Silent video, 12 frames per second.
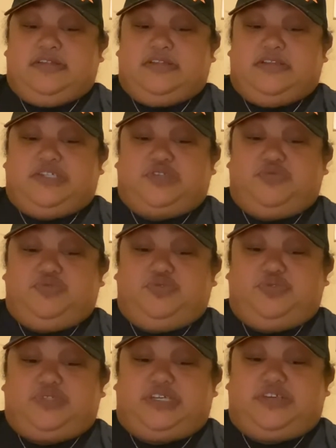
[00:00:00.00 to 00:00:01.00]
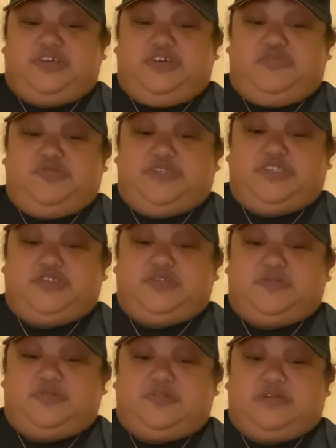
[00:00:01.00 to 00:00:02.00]
the screws that go with my
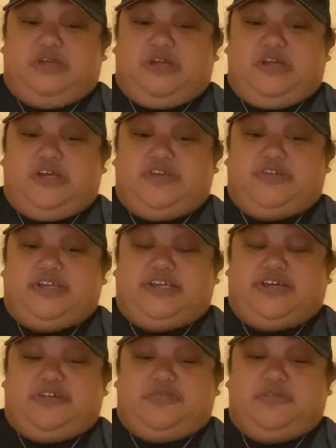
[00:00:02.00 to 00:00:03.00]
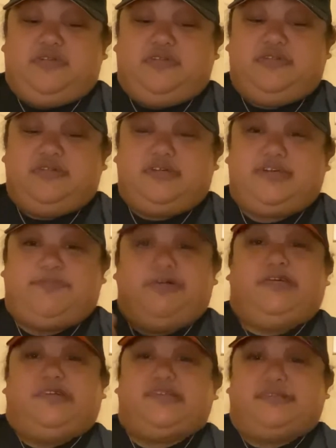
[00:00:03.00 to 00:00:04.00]
Trijicon are now kaput.